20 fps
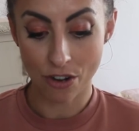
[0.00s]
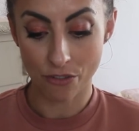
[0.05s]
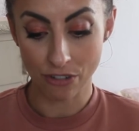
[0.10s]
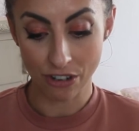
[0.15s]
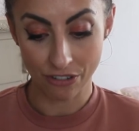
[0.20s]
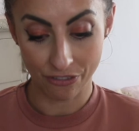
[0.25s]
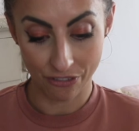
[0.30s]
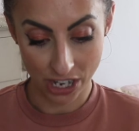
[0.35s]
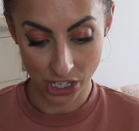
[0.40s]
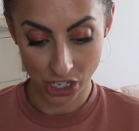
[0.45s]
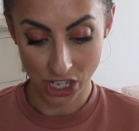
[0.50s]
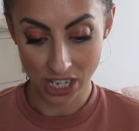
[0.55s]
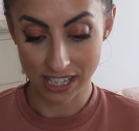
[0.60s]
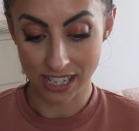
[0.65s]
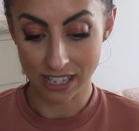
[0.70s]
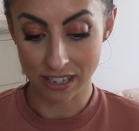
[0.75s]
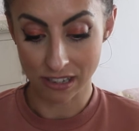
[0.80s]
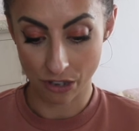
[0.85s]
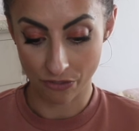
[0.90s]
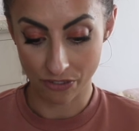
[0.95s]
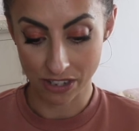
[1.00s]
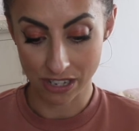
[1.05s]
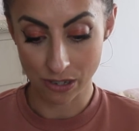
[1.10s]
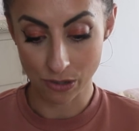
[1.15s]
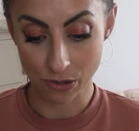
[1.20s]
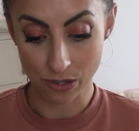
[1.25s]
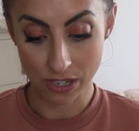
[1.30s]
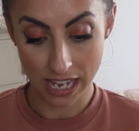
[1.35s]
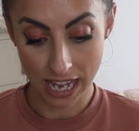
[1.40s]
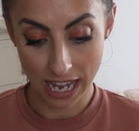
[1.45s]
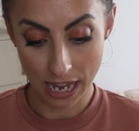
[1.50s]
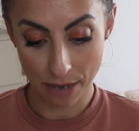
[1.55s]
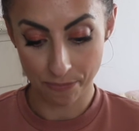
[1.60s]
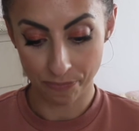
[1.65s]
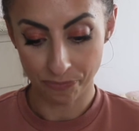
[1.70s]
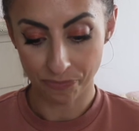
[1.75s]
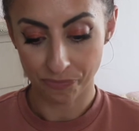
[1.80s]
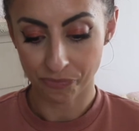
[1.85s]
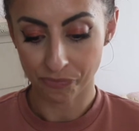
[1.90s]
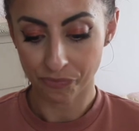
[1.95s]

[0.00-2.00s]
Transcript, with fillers: refreshes and softens your skin.